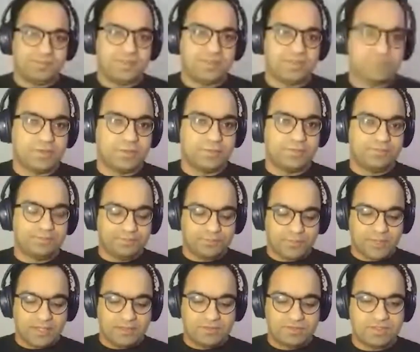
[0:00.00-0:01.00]
so
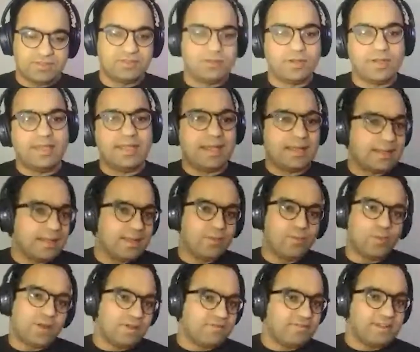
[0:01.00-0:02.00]
just looking at like,
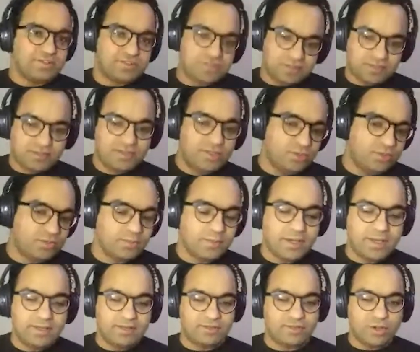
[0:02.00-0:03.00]
what if I just use
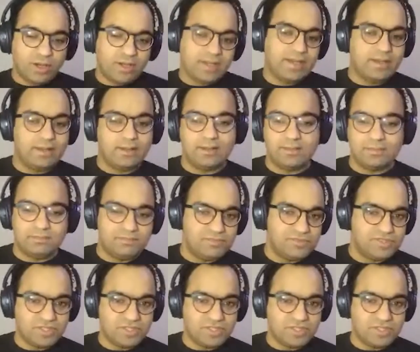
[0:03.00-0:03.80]
my strong data,